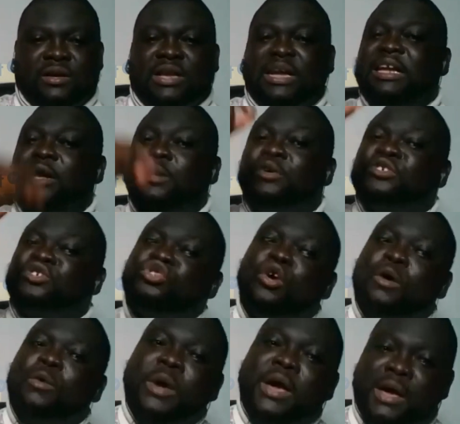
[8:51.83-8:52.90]
That there was
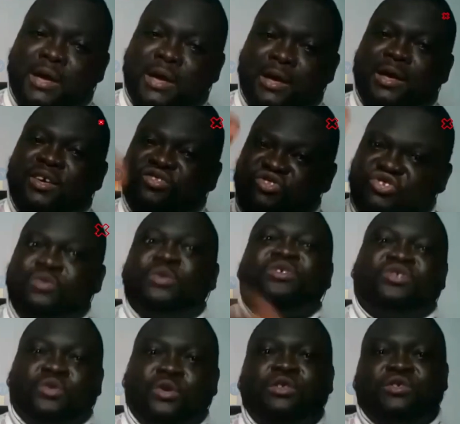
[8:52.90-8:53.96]
no way she
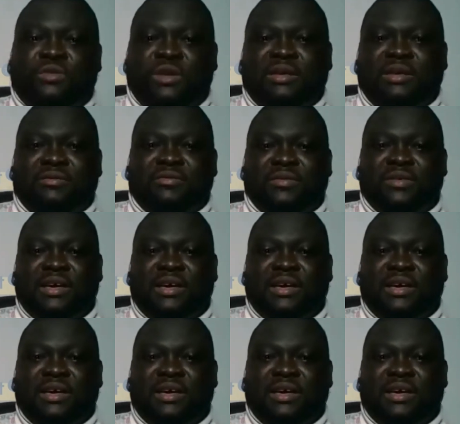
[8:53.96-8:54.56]
was going to leave.